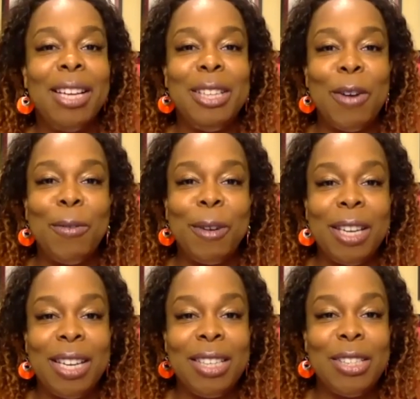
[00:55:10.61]
don't
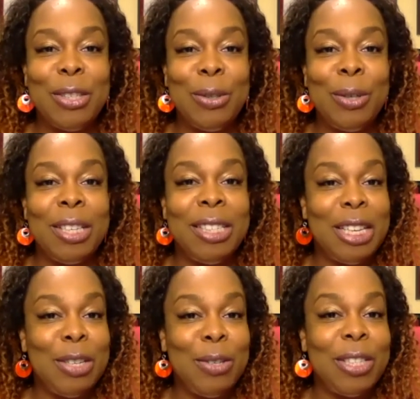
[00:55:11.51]
forget to
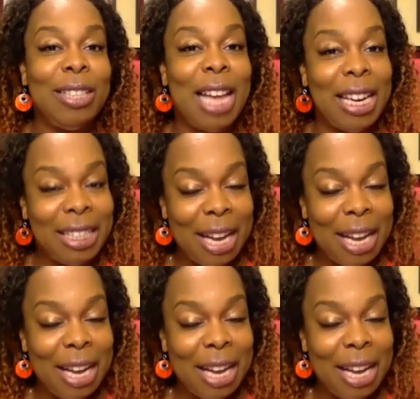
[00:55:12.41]
continue to light it